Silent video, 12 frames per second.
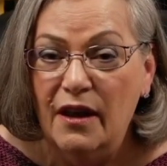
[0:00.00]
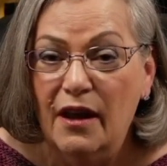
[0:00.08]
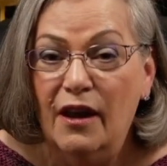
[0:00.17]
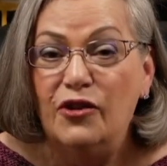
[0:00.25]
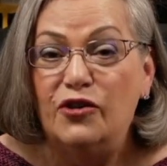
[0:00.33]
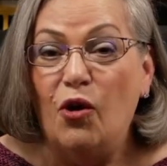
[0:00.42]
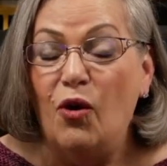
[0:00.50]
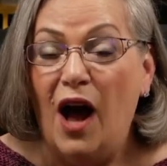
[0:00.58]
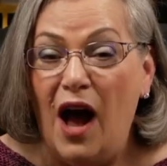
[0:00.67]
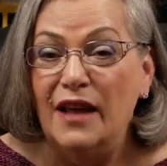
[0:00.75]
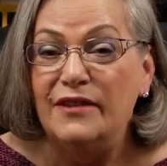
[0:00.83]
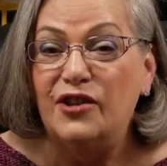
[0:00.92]
So,
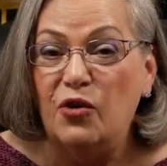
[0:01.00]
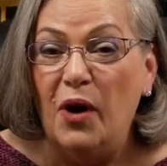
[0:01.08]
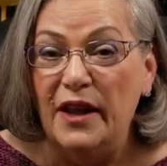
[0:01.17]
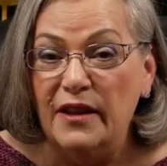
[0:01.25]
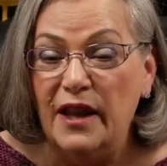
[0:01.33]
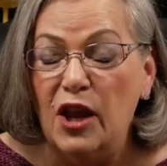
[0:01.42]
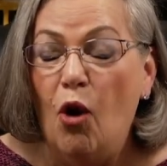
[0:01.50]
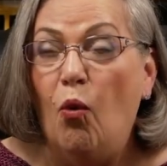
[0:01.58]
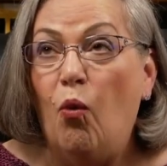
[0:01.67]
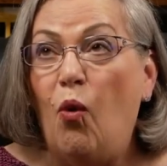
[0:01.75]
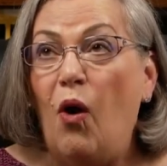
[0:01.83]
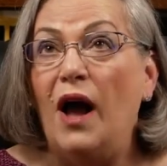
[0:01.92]
consequently,
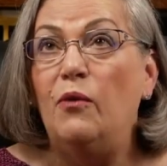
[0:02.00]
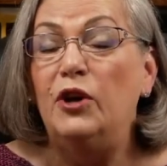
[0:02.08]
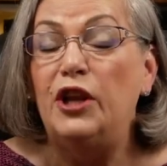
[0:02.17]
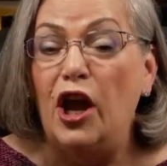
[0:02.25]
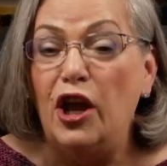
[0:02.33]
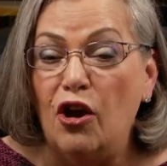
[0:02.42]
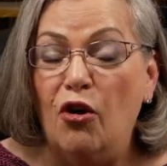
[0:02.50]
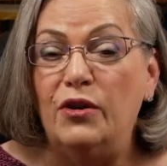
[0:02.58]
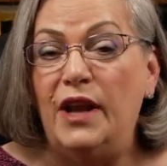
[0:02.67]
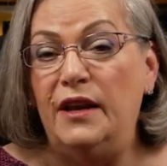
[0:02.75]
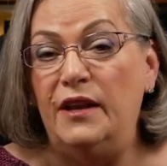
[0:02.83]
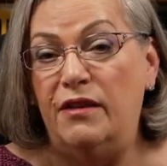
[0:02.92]
why would I own
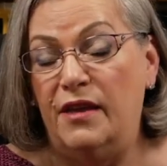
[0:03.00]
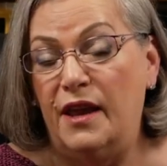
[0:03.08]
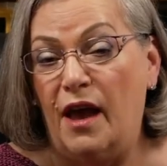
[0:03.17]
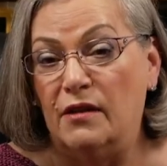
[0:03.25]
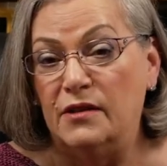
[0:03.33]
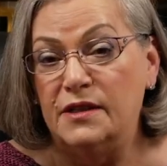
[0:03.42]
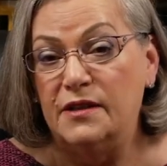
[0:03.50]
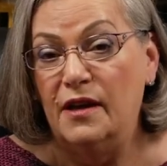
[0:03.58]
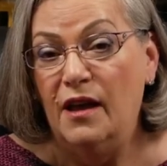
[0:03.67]
anything else?